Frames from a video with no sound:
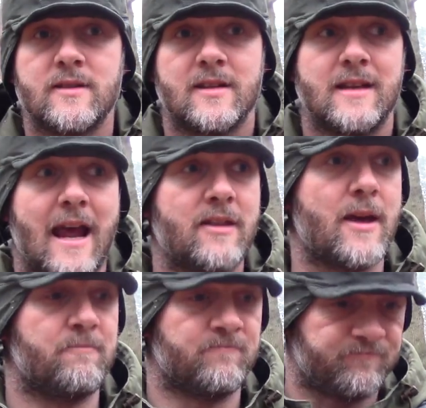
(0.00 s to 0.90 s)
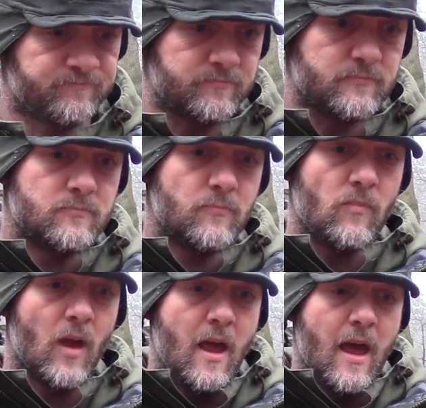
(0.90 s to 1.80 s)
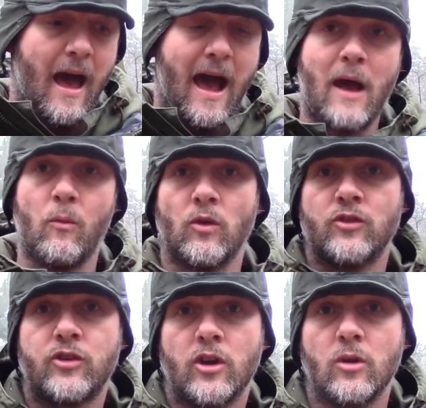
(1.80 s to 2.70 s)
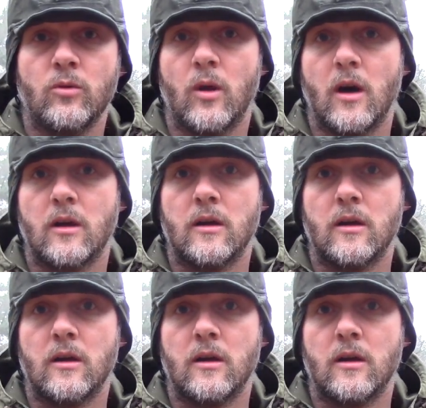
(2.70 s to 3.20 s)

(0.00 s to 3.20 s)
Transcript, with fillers: today then. I want to